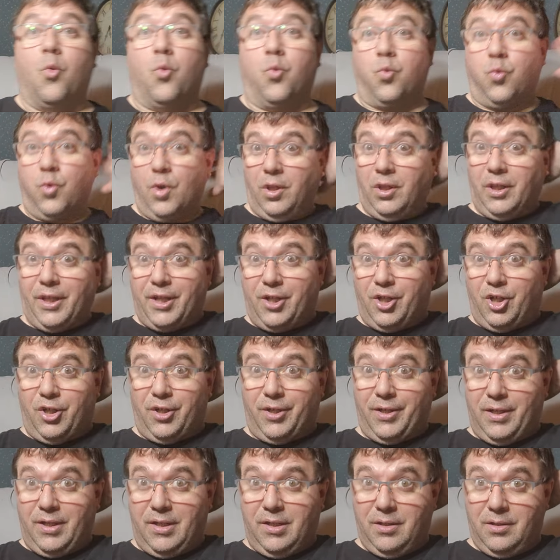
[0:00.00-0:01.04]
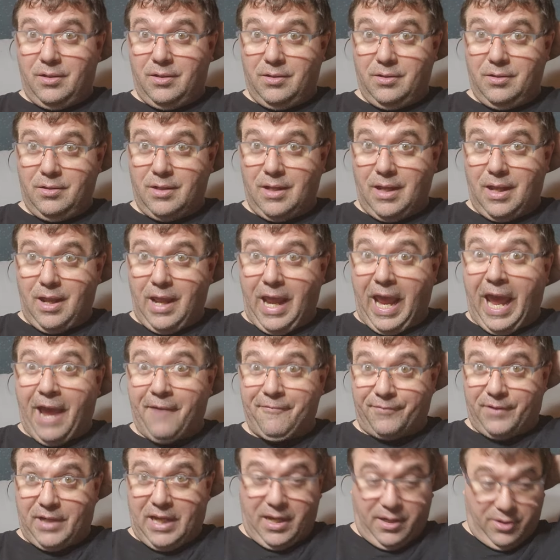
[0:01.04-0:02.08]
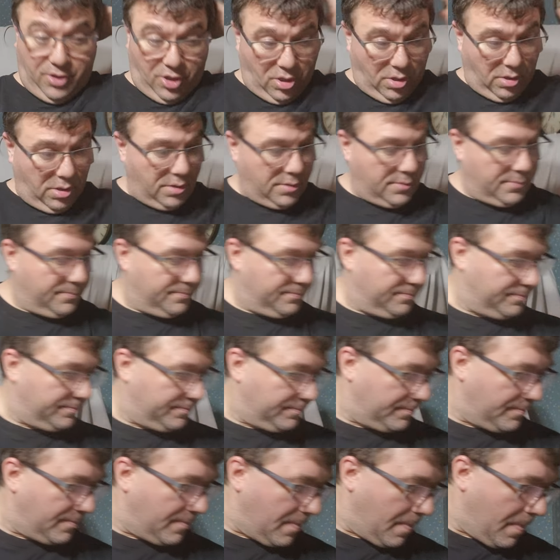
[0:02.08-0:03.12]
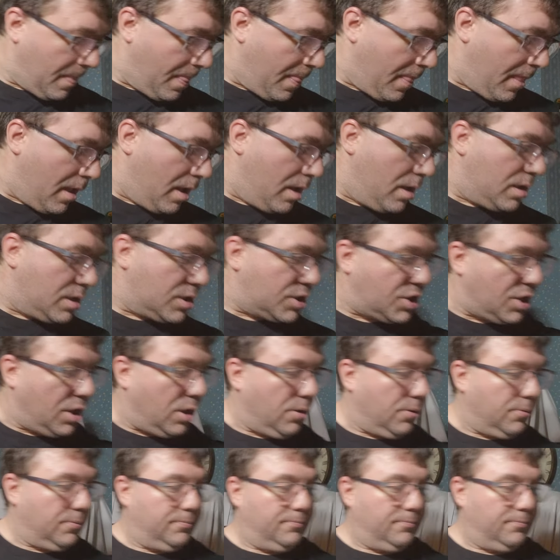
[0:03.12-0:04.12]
really good Afghan yarn. So,